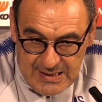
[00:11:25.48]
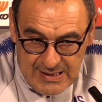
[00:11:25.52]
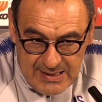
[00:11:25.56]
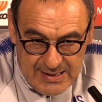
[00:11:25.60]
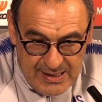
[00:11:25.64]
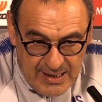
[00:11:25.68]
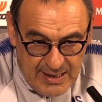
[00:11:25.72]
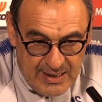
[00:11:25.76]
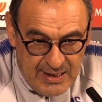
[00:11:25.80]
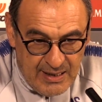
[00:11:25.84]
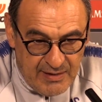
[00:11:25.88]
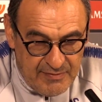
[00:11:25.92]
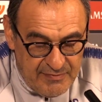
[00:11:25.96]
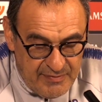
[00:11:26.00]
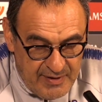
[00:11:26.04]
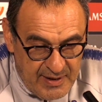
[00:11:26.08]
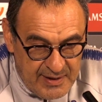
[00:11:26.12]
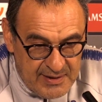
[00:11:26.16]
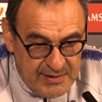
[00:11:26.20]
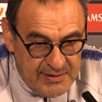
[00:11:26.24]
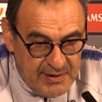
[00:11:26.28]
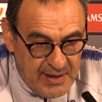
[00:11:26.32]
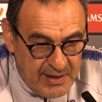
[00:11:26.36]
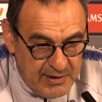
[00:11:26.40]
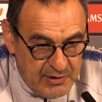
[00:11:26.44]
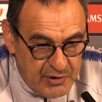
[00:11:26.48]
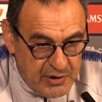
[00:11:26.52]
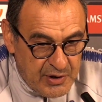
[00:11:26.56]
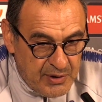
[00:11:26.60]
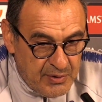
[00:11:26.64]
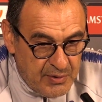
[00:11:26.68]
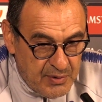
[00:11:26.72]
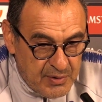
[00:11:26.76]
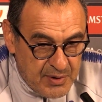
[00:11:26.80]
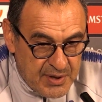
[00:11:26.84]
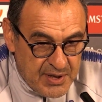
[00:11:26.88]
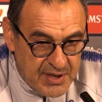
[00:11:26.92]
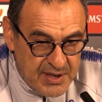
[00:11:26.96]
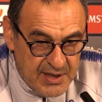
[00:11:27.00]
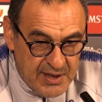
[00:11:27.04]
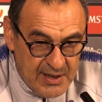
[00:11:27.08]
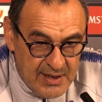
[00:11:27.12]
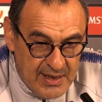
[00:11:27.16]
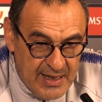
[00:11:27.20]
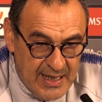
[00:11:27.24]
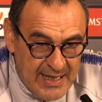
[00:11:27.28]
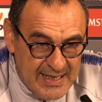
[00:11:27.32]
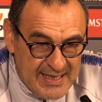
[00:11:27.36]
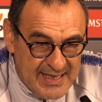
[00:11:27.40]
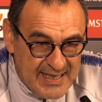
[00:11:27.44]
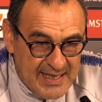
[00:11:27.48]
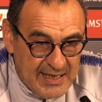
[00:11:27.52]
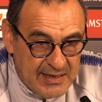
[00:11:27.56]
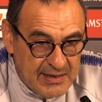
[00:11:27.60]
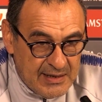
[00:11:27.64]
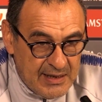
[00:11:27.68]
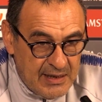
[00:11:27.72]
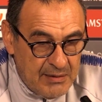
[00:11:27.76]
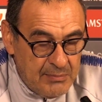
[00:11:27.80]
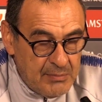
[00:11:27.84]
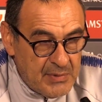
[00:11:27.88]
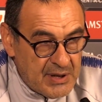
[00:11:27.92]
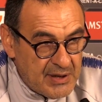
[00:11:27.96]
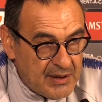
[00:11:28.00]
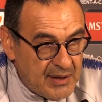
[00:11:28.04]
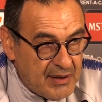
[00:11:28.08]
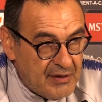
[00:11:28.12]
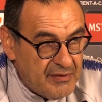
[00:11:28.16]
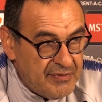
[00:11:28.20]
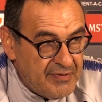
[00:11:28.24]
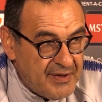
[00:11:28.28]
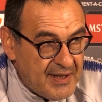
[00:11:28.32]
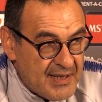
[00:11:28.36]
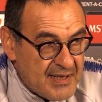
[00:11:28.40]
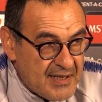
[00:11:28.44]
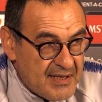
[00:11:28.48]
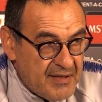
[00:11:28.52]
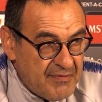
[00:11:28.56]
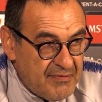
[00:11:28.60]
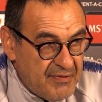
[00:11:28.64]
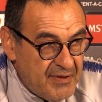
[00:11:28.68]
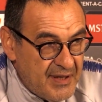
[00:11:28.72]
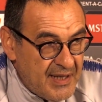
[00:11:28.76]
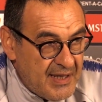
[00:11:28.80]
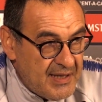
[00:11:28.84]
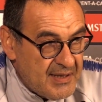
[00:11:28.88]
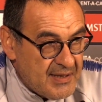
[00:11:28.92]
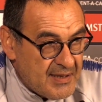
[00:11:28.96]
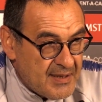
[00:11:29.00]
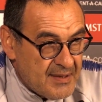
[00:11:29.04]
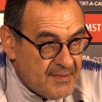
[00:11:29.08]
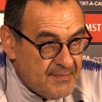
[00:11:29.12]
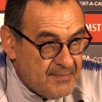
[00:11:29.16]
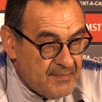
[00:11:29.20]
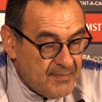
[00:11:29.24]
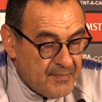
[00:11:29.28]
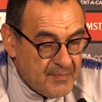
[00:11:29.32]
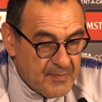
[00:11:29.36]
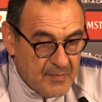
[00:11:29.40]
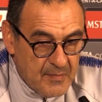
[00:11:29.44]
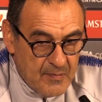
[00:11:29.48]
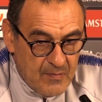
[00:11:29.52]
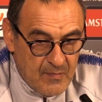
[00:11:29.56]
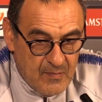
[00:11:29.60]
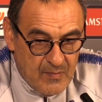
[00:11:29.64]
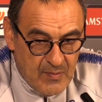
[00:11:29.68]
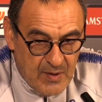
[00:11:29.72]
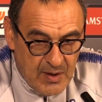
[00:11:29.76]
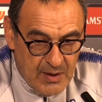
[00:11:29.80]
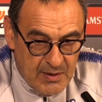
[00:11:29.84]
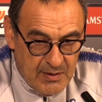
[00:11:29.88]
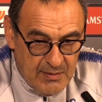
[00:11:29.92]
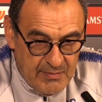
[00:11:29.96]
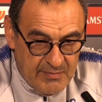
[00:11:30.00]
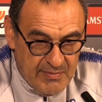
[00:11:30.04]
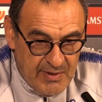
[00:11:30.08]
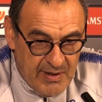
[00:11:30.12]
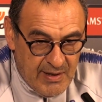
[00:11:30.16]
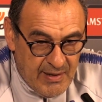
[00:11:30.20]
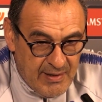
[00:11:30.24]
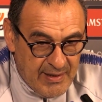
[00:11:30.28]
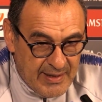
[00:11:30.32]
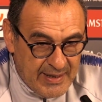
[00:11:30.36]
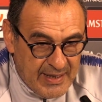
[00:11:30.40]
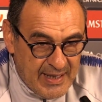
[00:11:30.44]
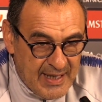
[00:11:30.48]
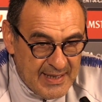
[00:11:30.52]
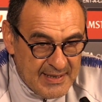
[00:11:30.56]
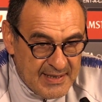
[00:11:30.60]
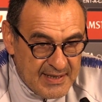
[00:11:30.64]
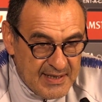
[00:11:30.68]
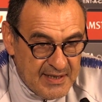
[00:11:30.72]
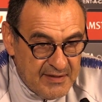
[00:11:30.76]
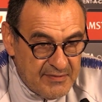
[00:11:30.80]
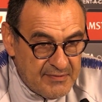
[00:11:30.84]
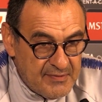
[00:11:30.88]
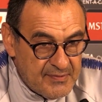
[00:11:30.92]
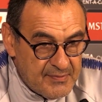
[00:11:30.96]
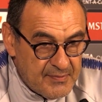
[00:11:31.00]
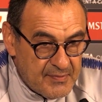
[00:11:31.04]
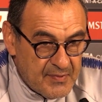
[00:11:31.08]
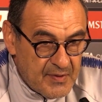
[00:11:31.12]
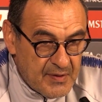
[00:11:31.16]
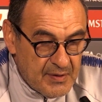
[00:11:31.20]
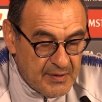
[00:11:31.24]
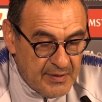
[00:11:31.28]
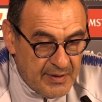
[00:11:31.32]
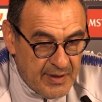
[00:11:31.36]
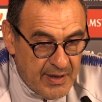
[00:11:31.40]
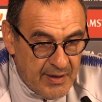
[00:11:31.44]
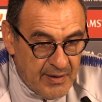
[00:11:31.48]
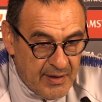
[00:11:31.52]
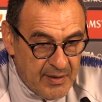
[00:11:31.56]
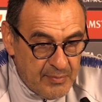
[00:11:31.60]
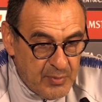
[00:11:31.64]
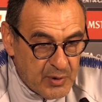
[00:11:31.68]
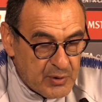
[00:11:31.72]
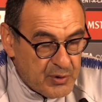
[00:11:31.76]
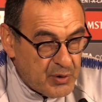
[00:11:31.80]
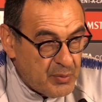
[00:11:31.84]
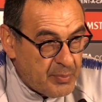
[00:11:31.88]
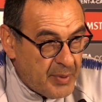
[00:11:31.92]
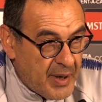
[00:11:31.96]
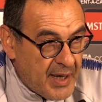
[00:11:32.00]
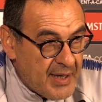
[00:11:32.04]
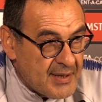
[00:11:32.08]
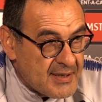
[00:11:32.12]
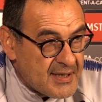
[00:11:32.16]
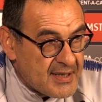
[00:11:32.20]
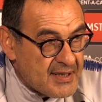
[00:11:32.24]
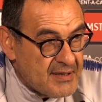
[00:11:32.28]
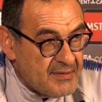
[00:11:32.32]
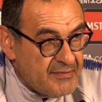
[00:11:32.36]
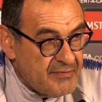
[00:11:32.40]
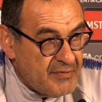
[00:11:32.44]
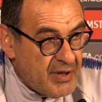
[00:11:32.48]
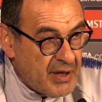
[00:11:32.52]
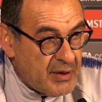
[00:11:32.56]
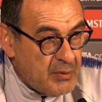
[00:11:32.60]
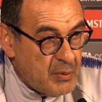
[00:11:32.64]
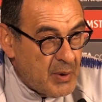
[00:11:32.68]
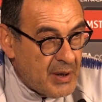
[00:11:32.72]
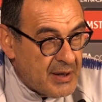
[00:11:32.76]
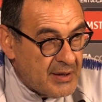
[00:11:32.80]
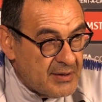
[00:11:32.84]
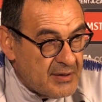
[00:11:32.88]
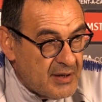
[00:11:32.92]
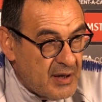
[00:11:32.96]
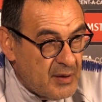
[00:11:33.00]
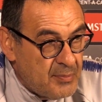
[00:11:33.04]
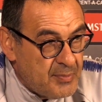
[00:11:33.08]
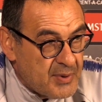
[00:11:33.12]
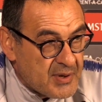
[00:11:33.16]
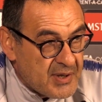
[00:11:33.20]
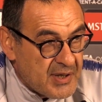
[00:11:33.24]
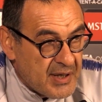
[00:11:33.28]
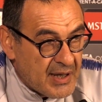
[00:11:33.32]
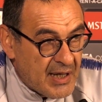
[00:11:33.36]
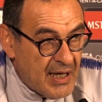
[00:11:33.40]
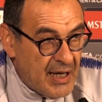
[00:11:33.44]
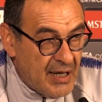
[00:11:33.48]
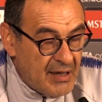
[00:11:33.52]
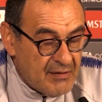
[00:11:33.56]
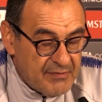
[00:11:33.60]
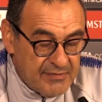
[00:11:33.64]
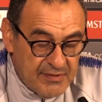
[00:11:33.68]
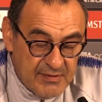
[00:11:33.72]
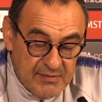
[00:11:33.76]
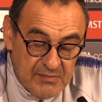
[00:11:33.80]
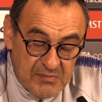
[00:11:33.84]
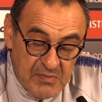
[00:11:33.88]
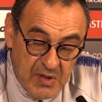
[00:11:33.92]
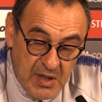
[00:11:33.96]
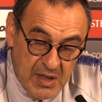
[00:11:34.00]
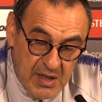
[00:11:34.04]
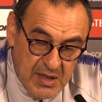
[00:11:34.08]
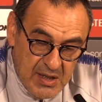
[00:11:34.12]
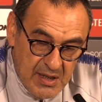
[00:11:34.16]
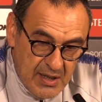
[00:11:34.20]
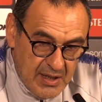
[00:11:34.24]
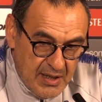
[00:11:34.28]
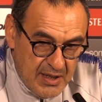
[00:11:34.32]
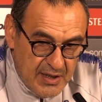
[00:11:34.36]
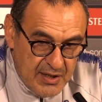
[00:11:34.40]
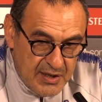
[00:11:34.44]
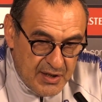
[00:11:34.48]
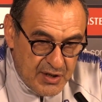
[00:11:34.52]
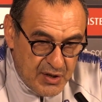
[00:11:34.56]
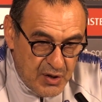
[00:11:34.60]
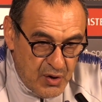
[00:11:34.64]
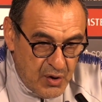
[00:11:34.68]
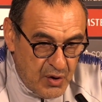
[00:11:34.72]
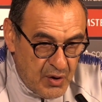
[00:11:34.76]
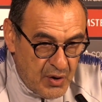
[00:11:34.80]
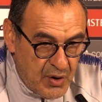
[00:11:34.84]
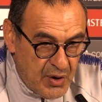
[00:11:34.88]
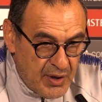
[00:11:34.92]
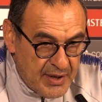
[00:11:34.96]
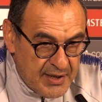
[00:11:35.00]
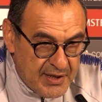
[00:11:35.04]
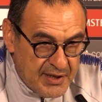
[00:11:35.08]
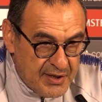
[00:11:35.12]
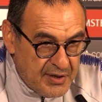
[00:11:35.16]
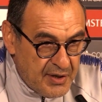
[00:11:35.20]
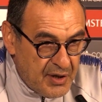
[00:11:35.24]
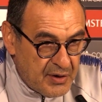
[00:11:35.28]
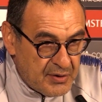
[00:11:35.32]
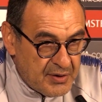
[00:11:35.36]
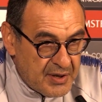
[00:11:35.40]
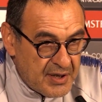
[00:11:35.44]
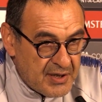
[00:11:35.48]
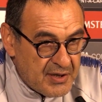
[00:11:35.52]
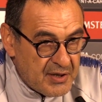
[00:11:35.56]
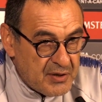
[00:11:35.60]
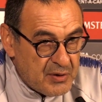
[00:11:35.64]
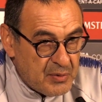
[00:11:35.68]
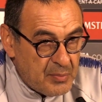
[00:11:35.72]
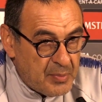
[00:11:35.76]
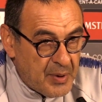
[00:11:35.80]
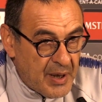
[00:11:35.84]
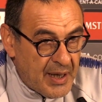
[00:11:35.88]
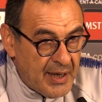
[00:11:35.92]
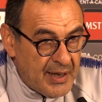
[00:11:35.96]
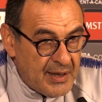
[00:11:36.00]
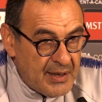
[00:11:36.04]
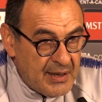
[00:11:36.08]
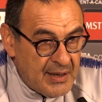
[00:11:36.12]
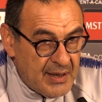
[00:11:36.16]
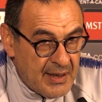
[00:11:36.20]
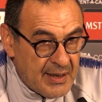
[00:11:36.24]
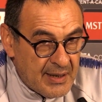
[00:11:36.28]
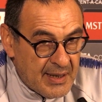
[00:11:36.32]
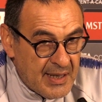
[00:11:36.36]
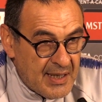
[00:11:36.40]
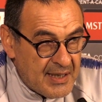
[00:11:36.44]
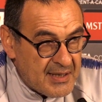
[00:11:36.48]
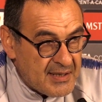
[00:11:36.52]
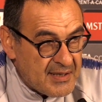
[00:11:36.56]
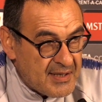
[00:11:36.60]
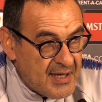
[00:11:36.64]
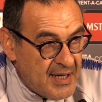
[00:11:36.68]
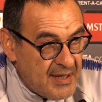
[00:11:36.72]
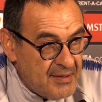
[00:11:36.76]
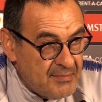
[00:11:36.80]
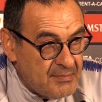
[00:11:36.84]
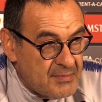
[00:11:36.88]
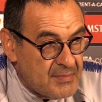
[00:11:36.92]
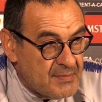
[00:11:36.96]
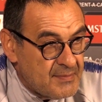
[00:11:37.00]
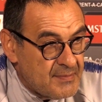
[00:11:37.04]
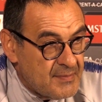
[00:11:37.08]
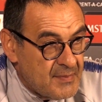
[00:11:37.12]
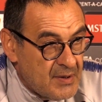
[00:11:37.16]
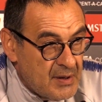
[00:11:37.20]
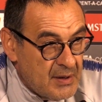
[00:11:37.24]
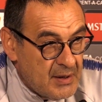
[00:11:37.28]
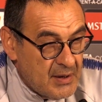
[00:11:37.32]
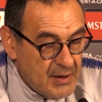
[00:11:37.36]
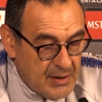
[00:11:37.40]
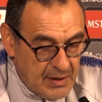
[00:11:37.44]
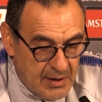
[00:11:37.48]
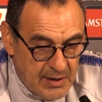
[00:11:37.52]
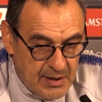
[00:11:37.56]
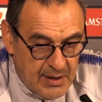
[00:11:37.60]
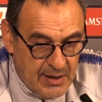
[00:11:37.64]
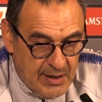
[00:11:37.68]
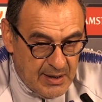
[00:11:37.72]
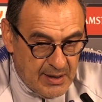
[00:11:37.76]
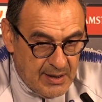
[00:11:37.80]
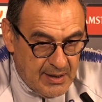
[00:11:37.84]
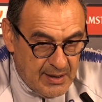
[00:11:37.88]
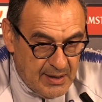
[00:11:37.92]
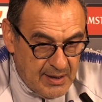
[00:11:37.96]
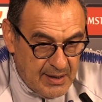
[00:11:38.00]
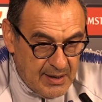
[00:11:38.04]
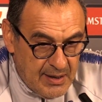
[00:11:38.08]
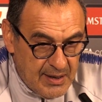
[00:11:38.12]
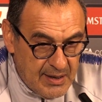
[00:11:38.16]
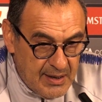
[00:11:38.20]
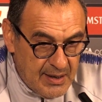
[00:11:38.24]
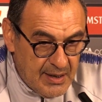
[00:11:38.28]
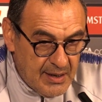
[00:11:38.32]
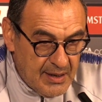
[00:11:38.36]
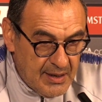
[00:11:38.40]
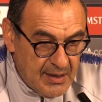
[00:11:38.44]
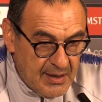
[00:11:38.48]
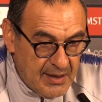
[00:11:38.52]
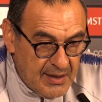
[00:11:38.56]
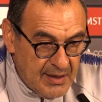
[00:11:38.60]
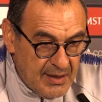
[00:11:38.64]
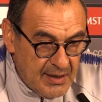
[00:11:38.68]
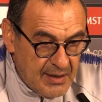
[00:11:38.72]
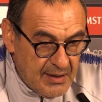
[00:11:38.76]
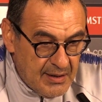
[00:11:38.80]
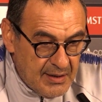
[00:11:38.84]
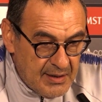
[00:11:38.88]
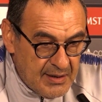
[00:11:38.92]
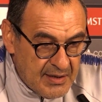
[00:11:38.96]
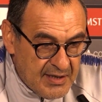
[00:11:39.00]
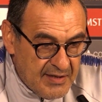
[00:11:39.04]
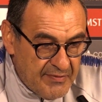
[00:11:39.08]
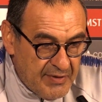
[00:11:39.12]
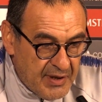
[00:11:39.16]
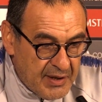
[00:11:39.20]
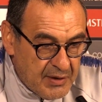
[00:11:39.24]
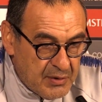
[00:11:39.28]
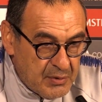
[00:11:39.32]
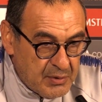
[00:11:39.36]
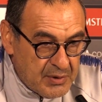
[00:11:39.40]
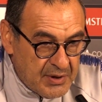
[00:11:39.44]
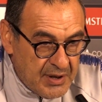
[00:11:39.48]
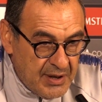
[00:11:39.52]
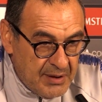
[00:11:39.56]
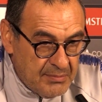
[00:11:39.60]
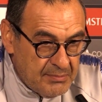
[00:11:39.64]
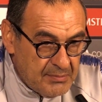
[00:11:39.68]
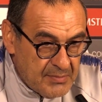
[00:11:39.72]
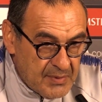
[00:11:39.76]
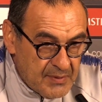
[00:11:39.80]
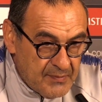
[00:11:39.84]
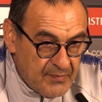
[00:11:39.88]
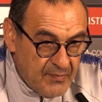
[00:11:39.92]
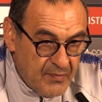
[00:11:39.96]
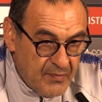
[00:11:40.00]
They are very dangerous uh, as a team in the offensive phase. They are aggressive, they are able to press very well in the opposite half. So it's not easy to play against them. Uh, it's a very good team.